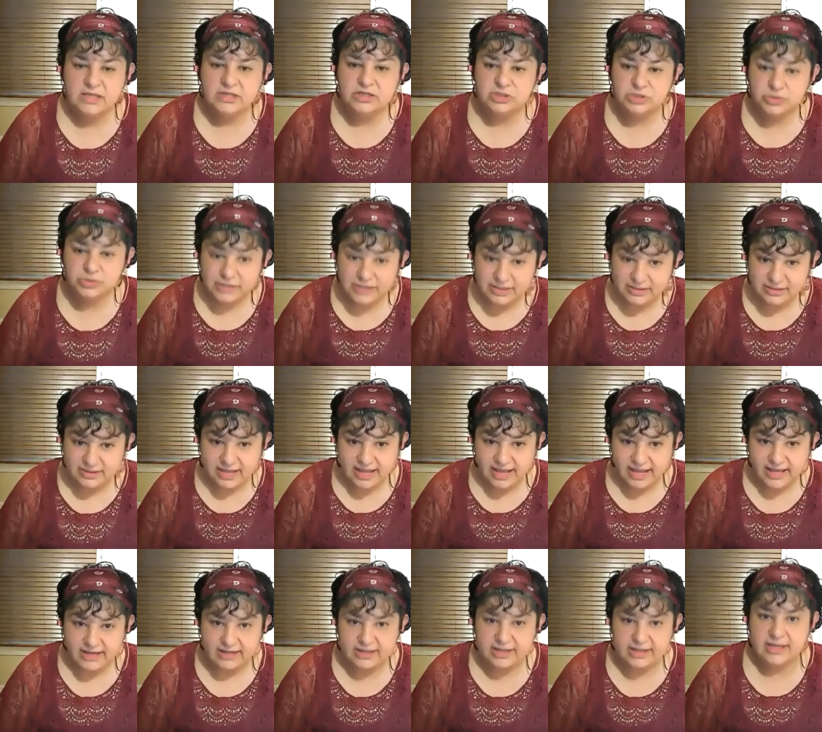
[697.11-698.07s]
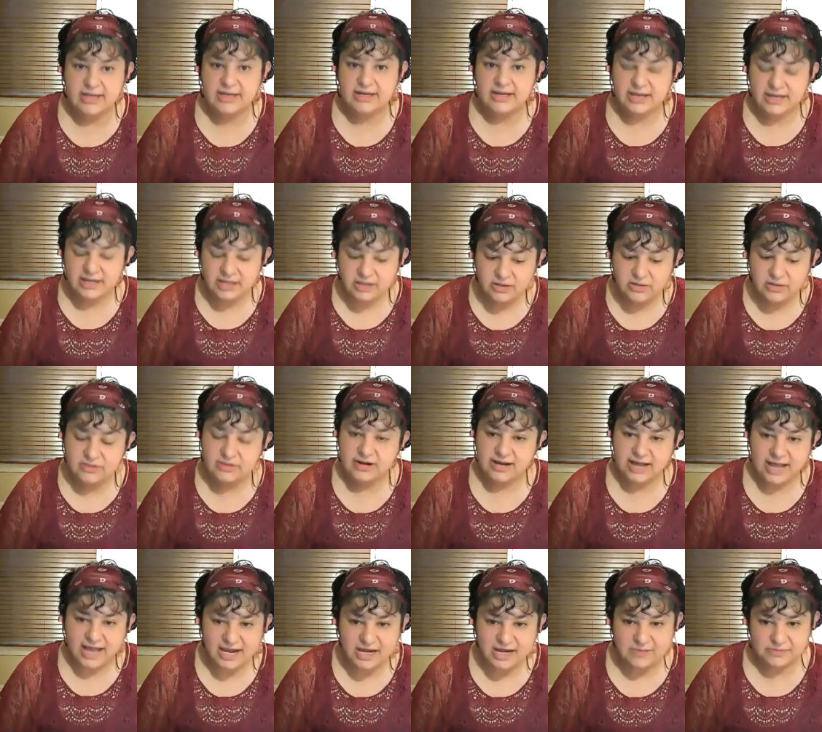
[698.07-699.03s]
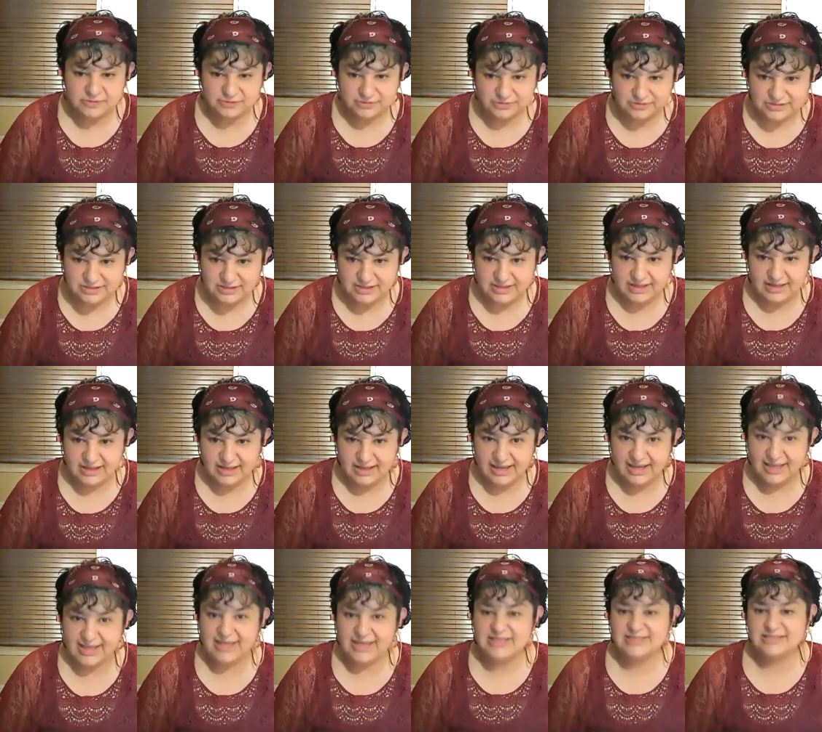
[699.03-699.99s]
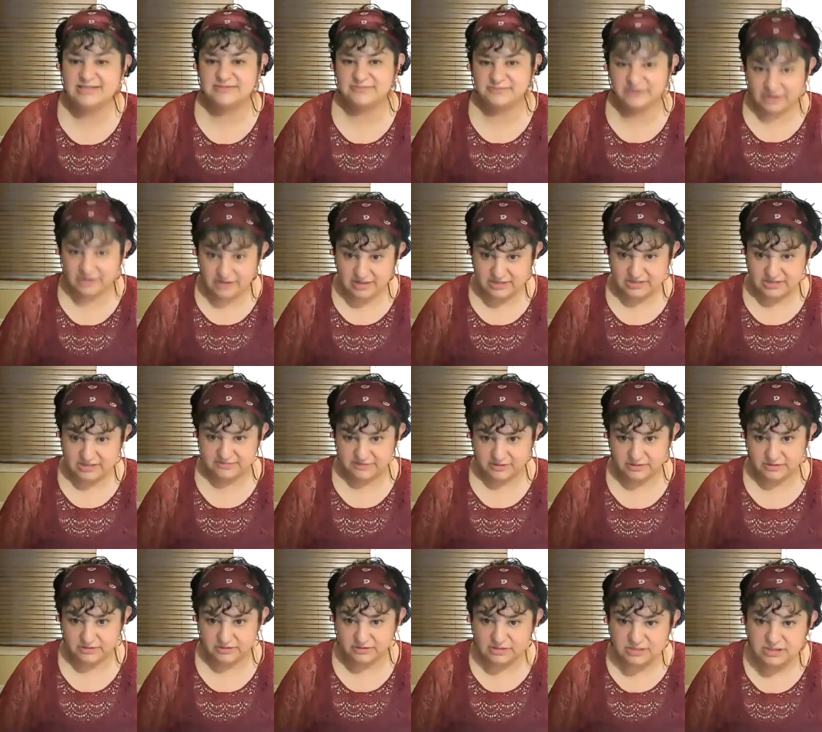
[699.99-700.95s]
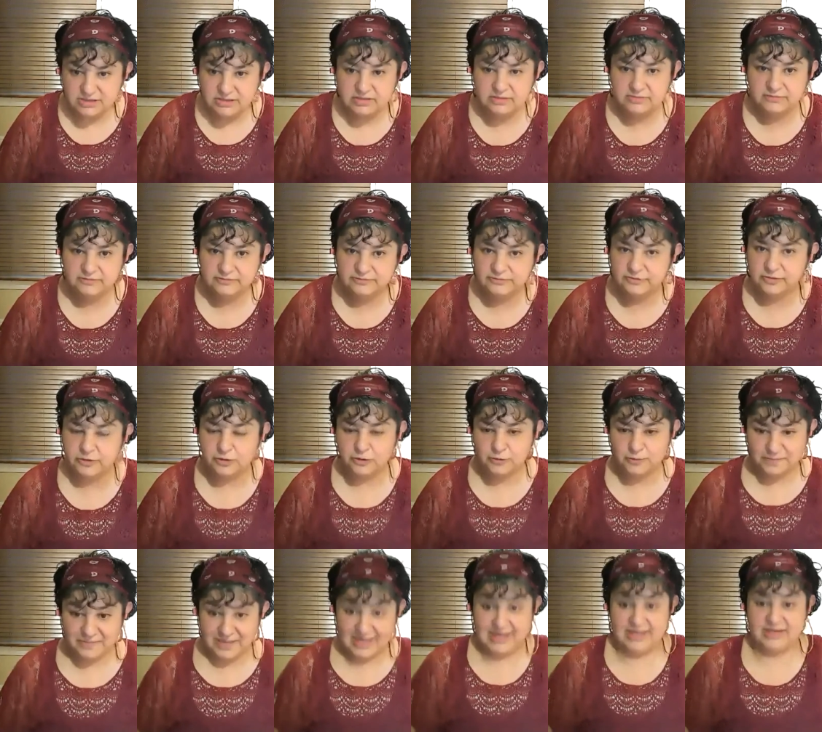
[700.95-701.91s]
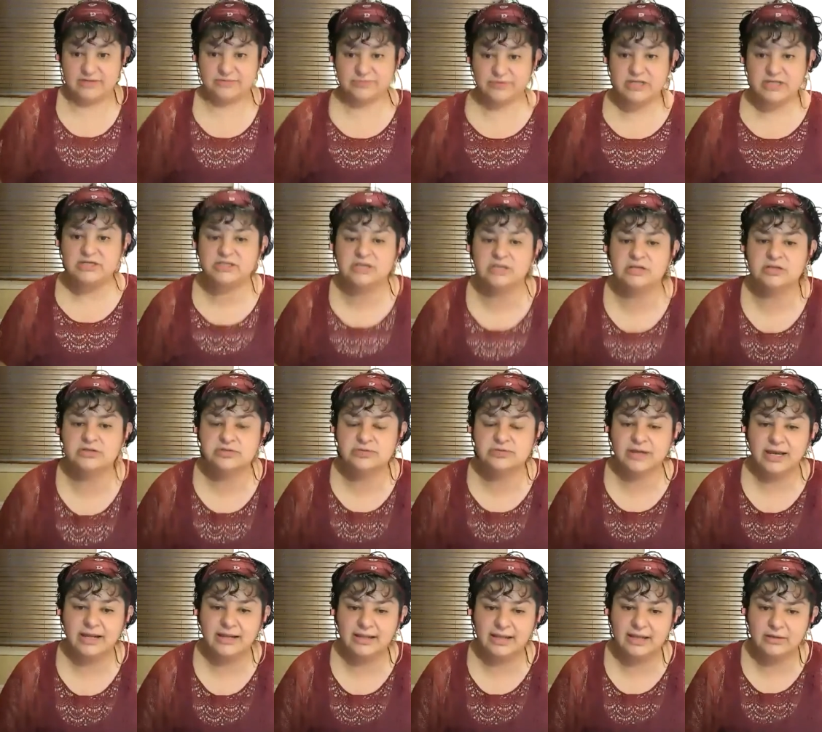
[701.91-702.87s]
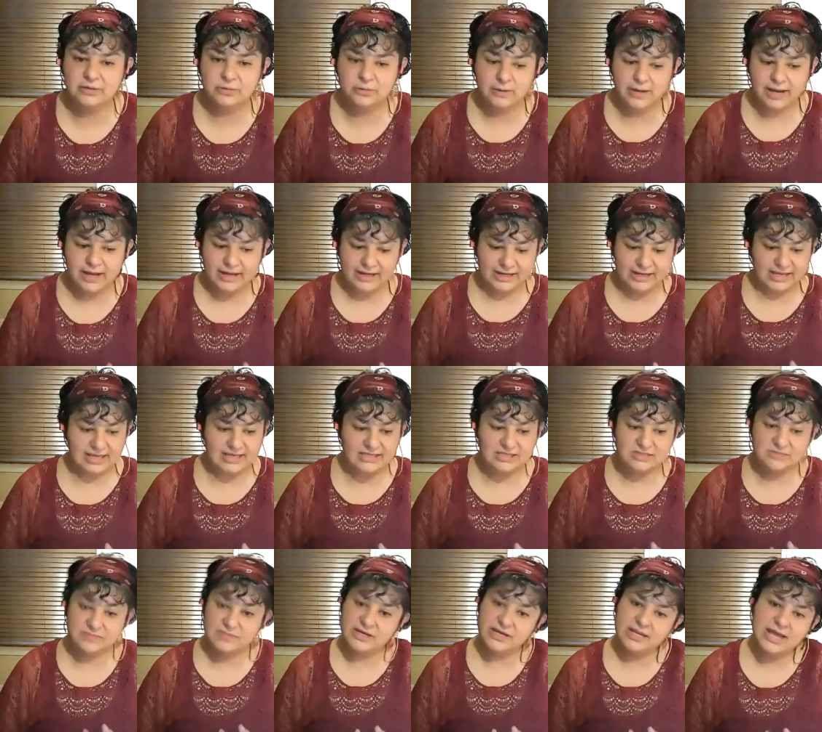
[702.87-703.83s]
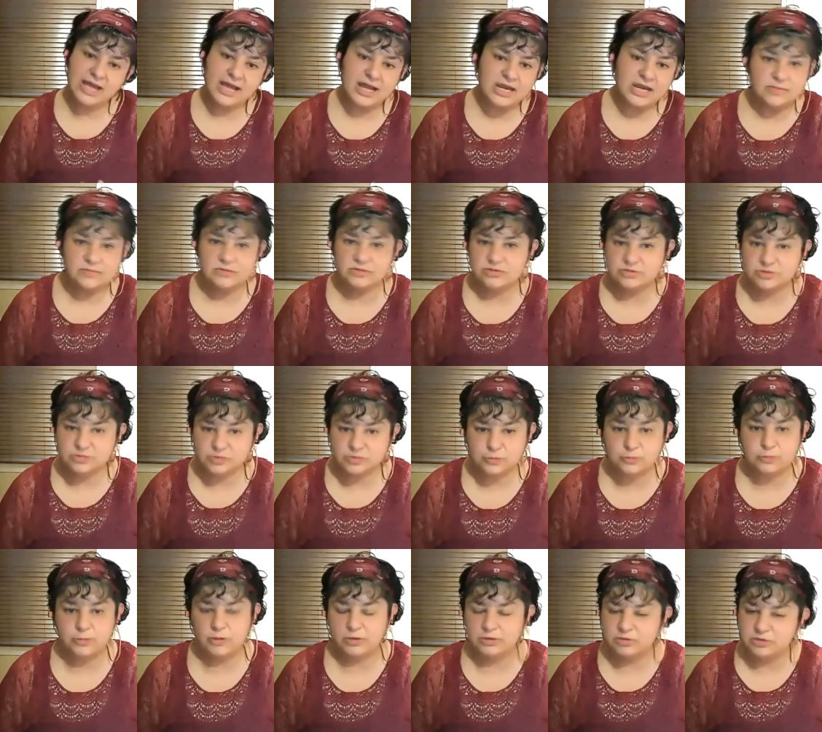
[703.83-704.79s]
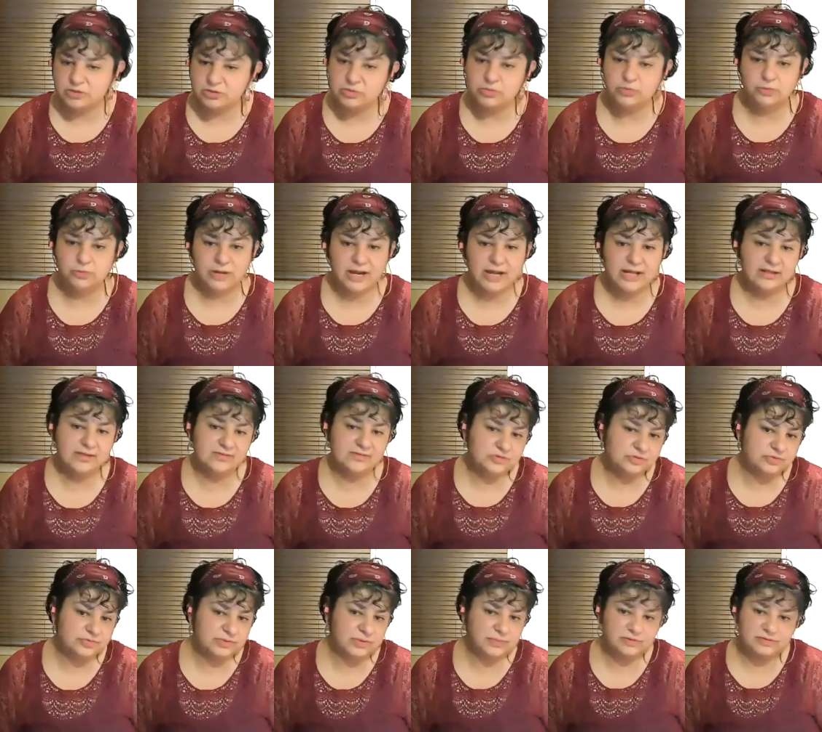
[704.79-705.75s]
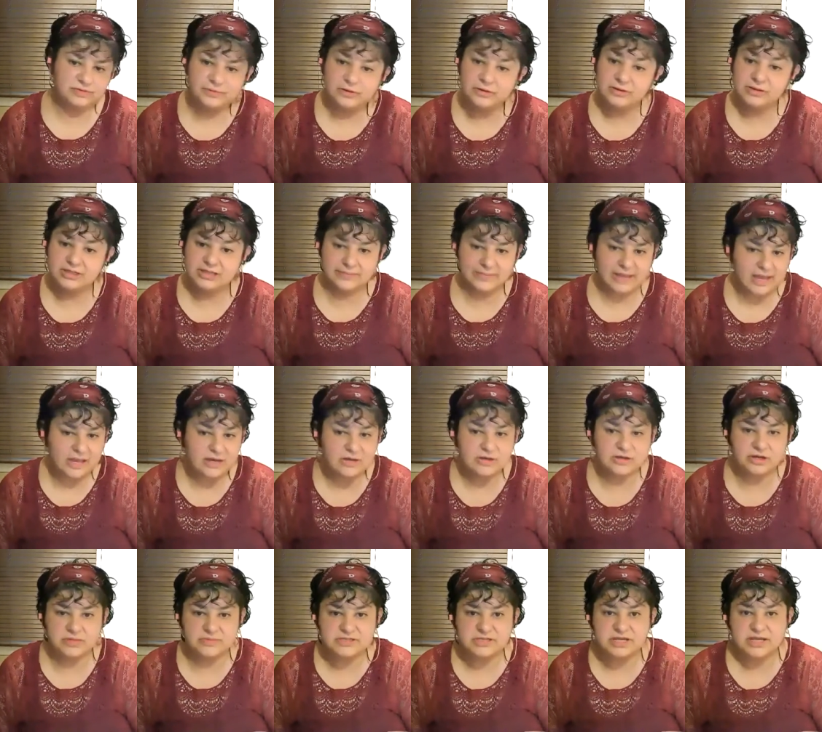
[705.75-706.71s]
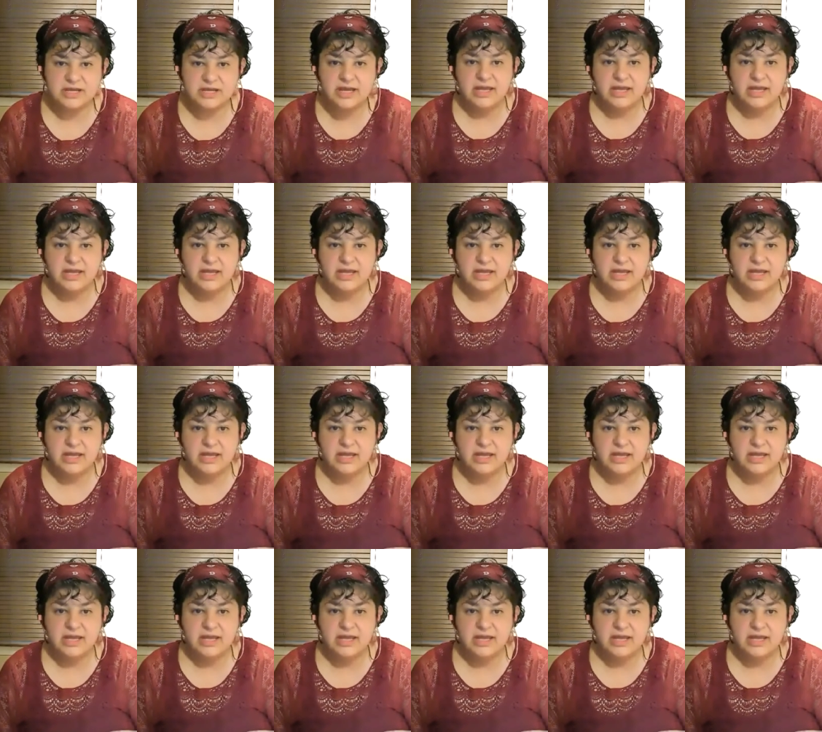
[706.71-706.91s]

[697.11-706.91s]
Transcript: Doing that in any other animals, it's very difficult for many reasons, right? Like one is many animals won't do well if you remove all the microbes.